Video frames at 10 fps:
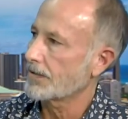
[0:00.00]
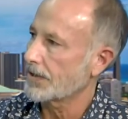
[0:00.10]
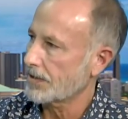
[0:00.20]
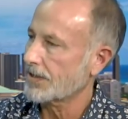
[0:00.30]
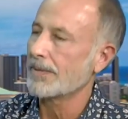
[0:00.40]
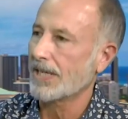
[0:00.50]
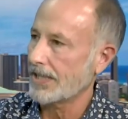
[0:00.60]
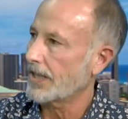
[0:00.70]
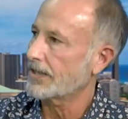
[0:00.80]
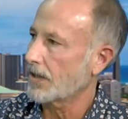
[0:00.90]
the
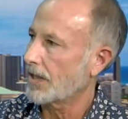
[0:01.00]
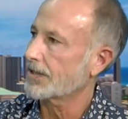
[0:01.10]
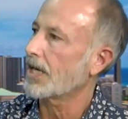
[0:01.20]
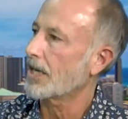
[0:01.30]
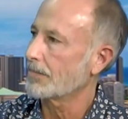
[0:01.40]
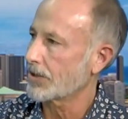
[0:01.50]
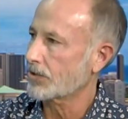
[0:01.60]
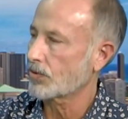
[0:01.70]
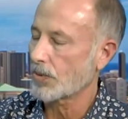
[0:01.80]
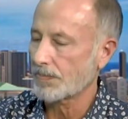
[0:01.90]
semi-autonomous
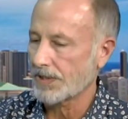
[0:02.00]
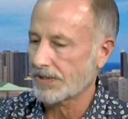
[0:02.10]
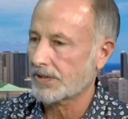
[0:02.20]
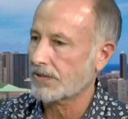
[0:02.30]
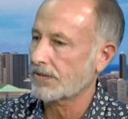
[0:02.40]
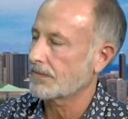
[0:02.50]
group that's